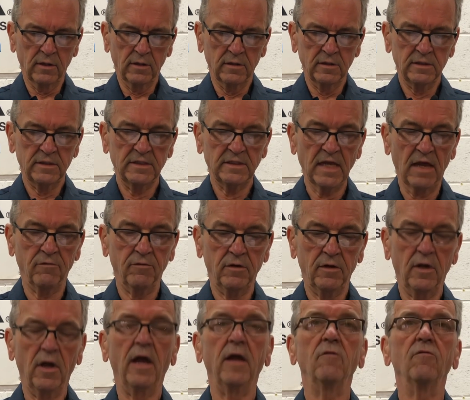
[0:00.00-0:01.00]

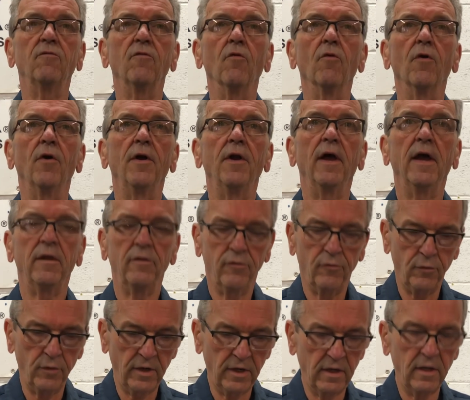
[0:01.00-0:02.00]

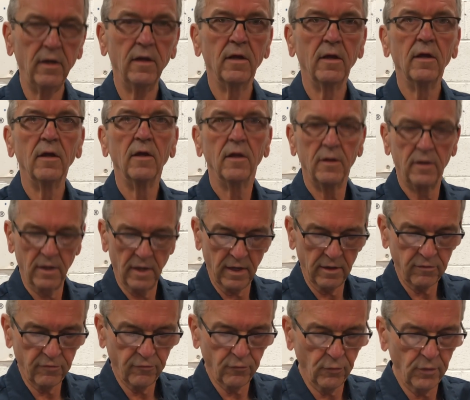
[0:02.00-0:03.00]

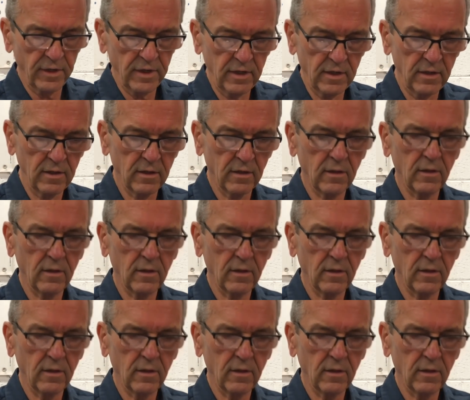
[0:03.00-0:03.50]
7949393